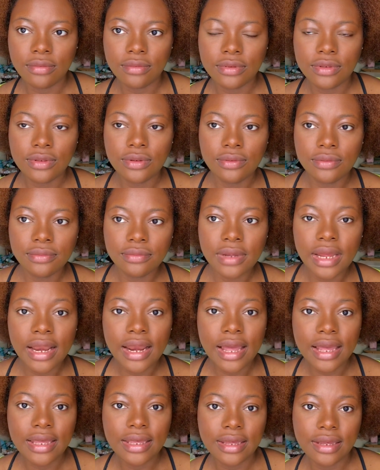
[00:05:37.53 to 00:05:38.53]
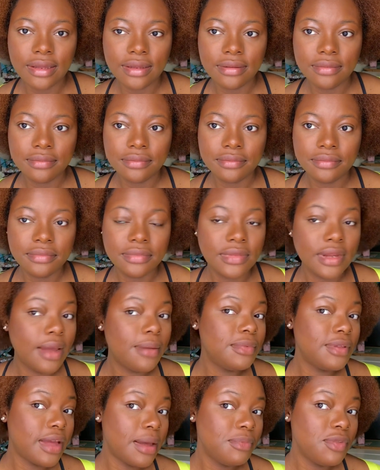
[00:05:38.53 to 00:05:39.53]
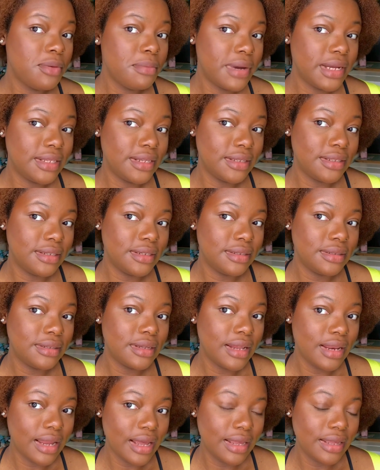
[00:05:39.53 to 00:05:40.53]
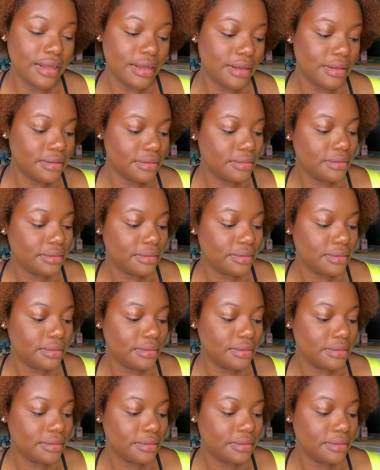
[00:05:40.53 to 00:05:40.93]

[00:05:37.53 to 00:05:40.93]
So I like it. I'm not mad at it. I like it.